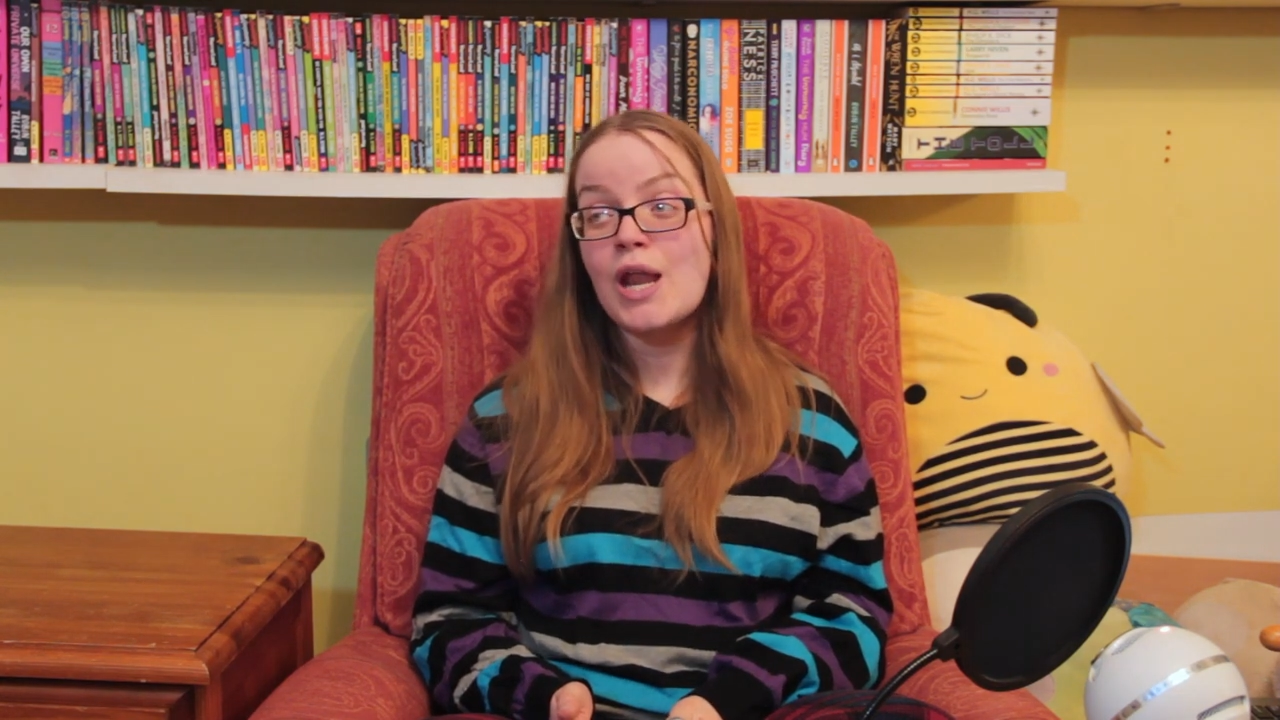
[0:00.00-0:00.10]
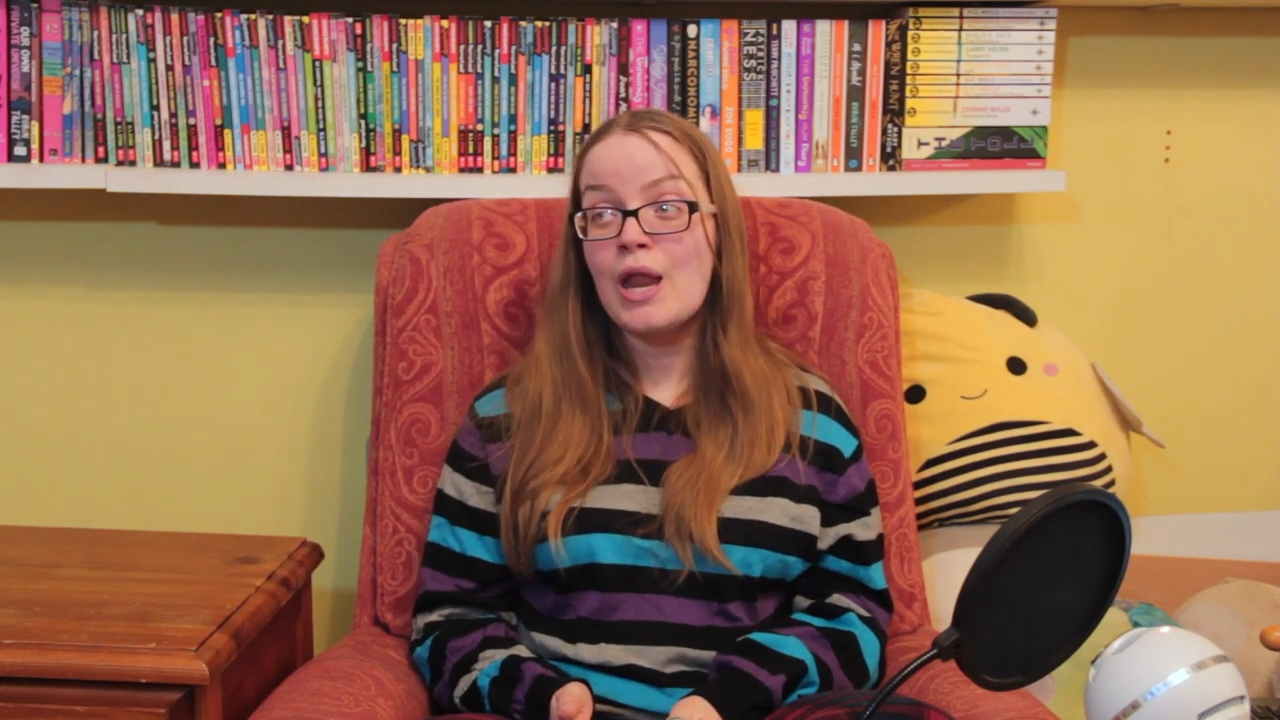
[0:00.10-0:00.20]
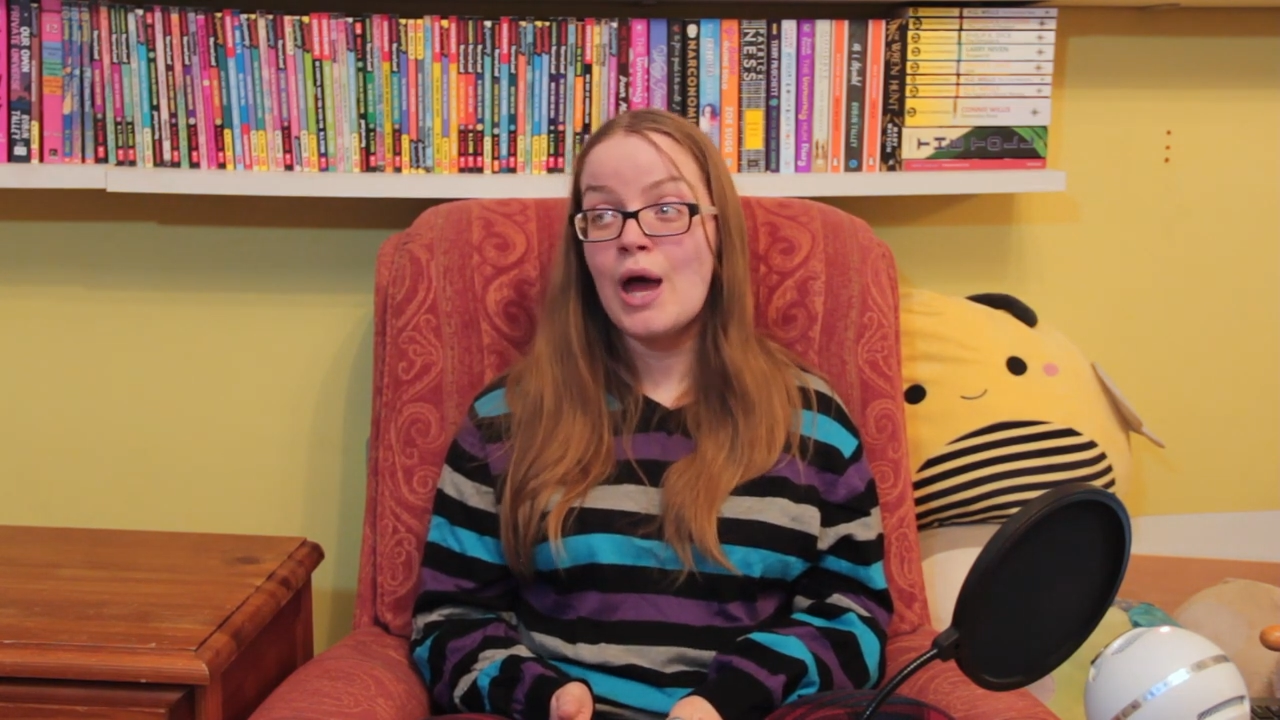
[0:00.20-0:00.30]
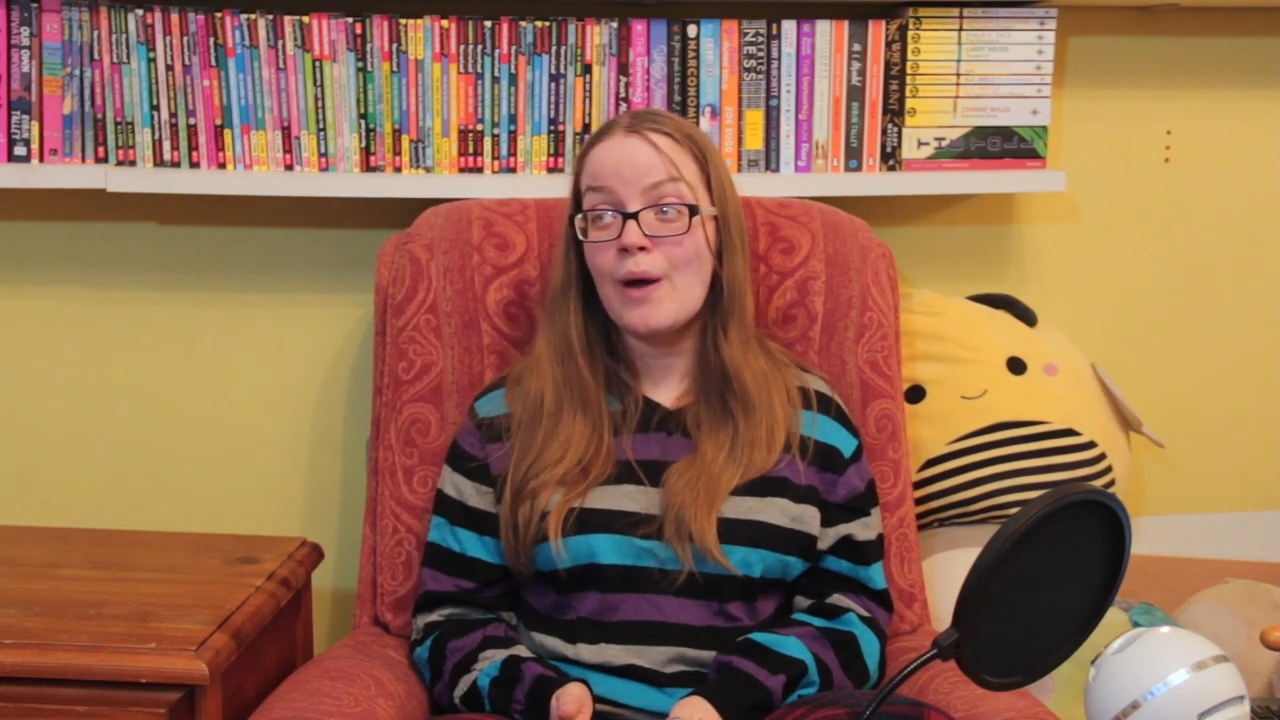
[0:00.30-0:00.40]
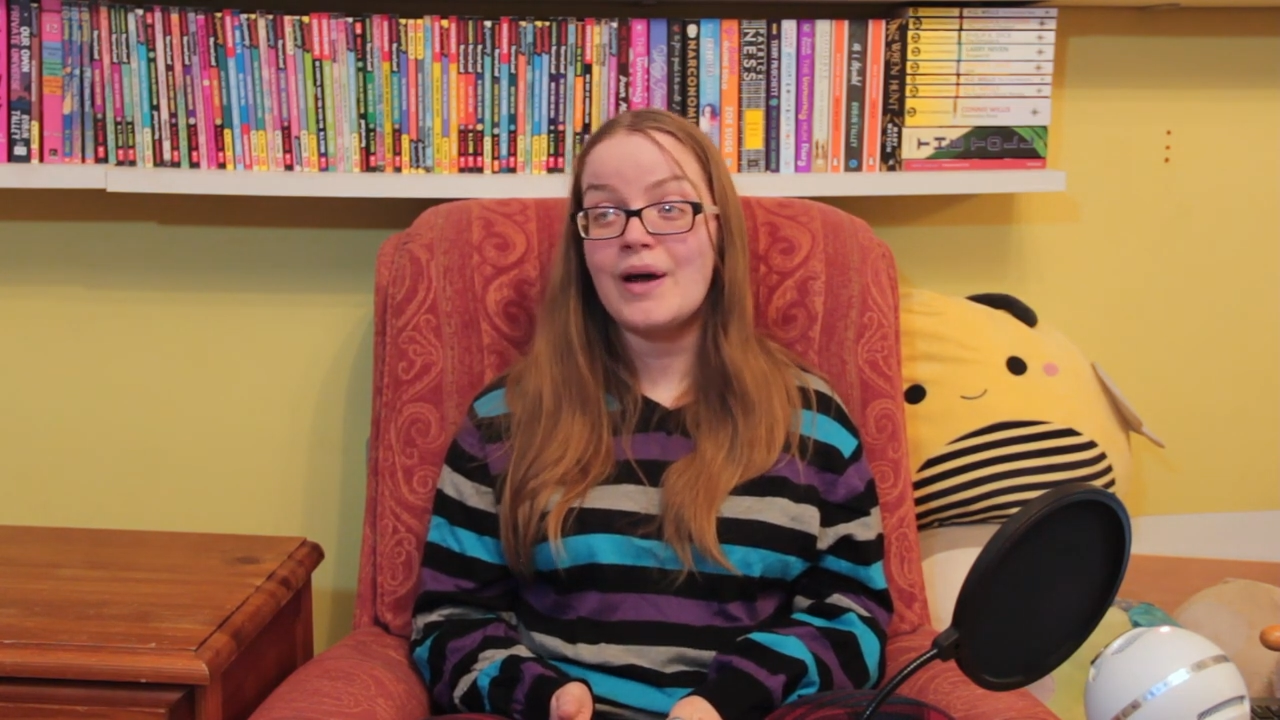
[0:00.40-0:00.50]

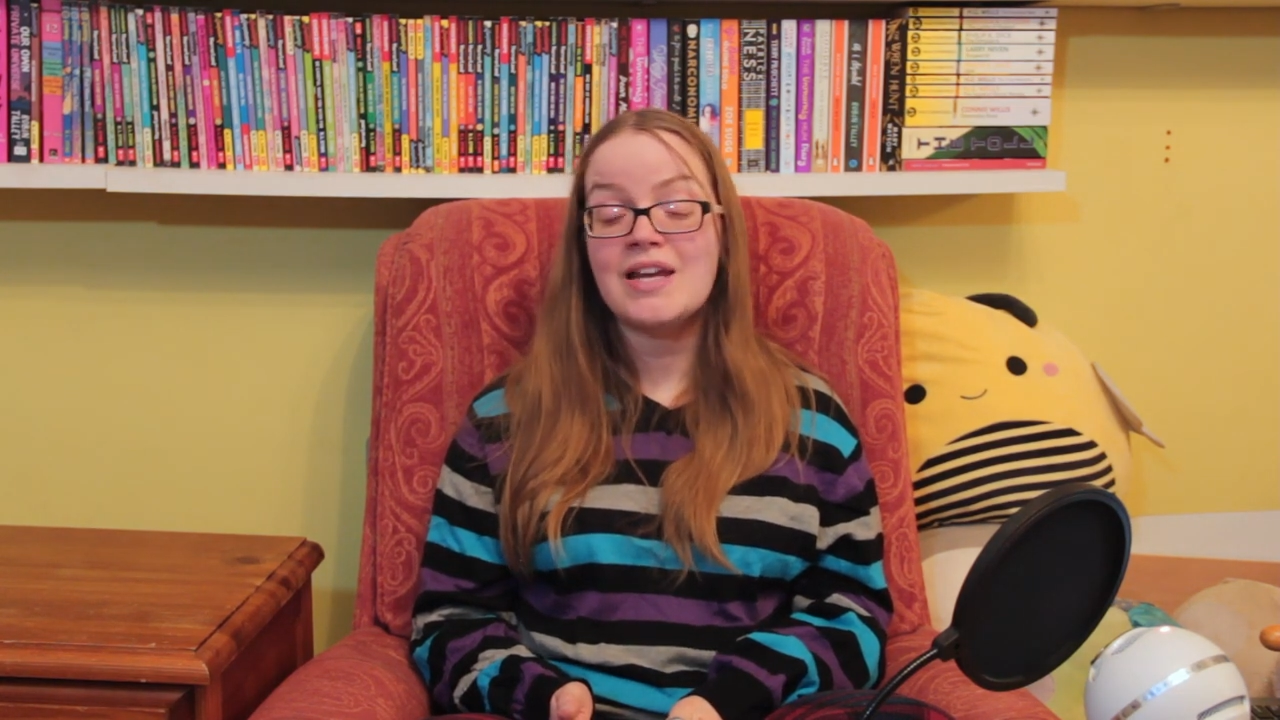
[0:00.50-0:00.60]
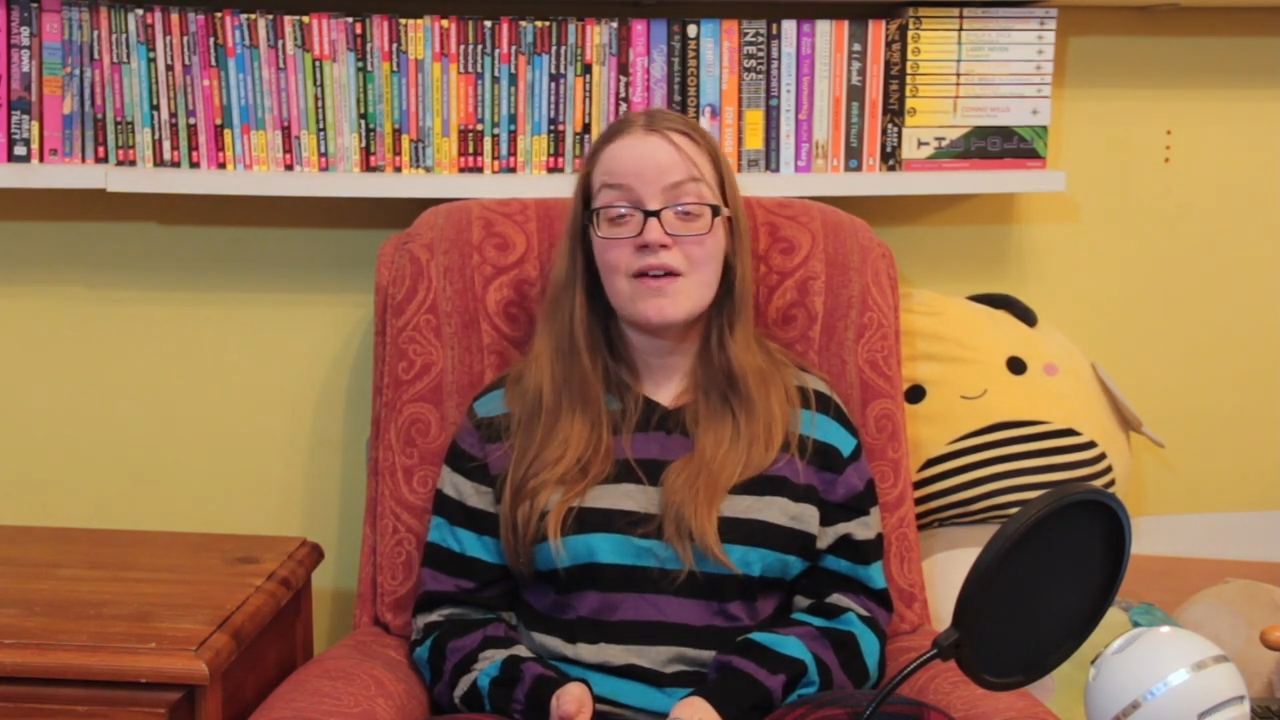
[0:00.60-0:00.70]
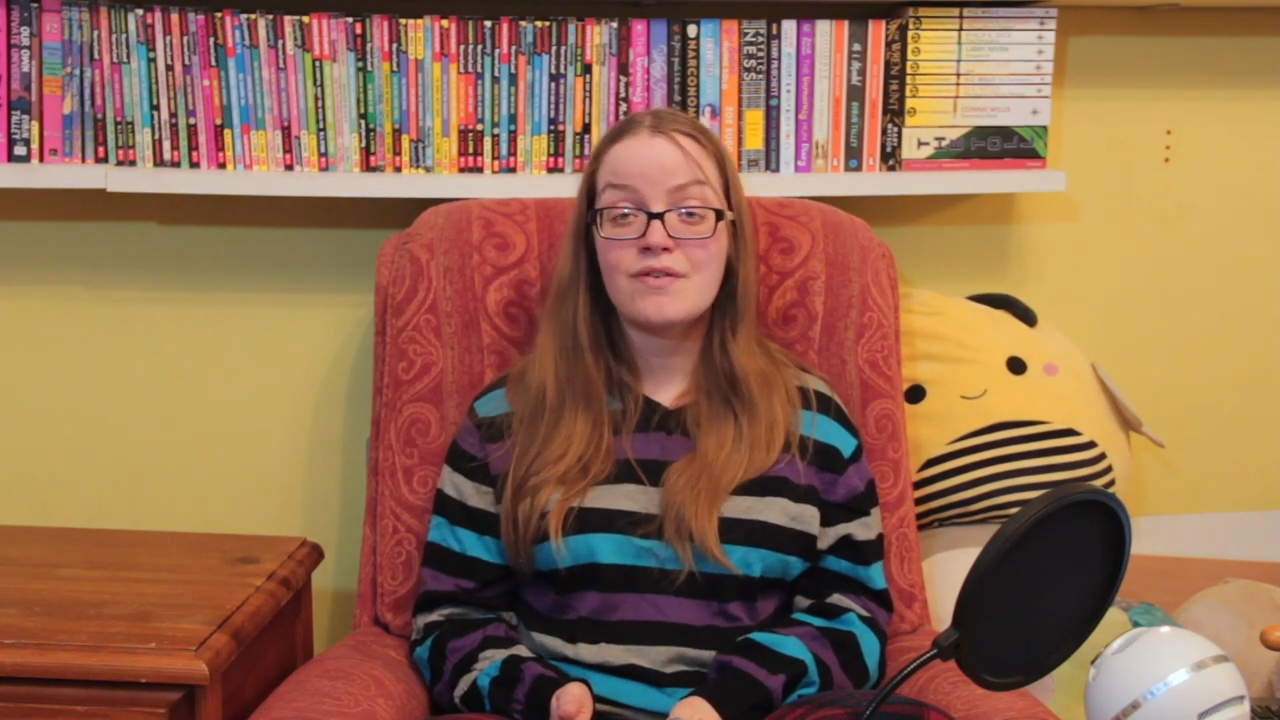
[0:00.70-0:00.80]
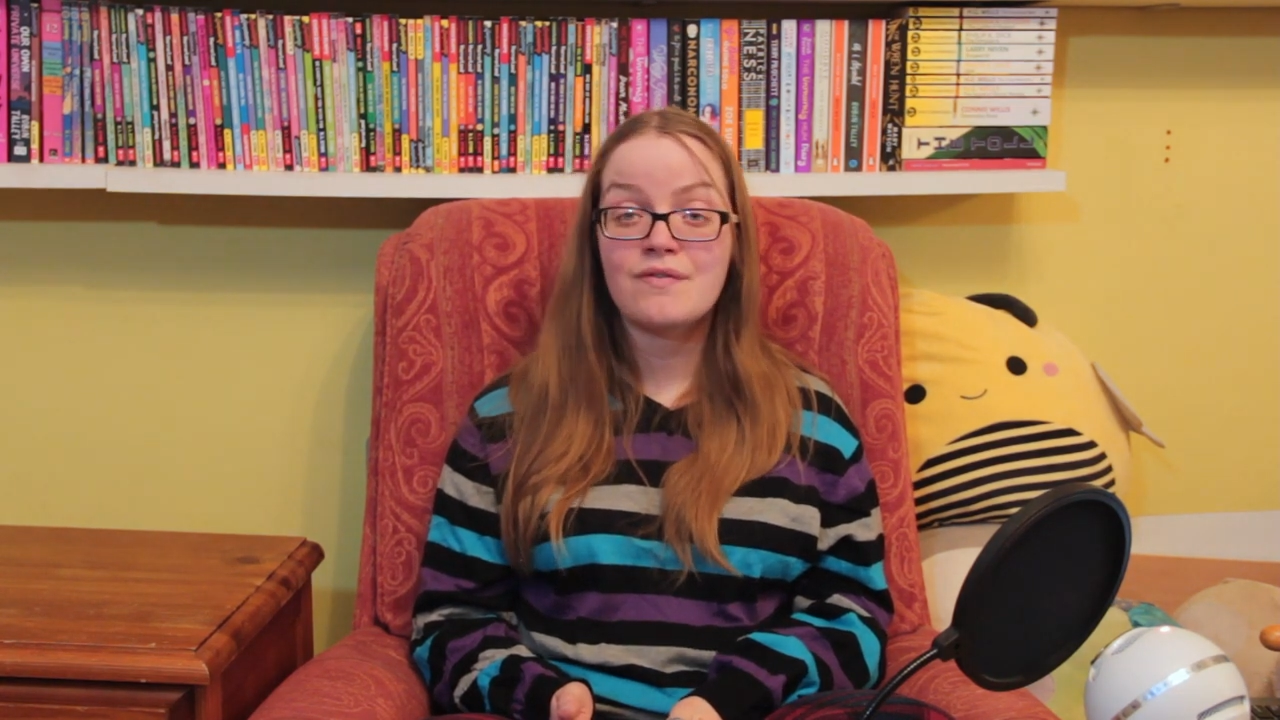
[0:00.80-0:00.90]
No, I never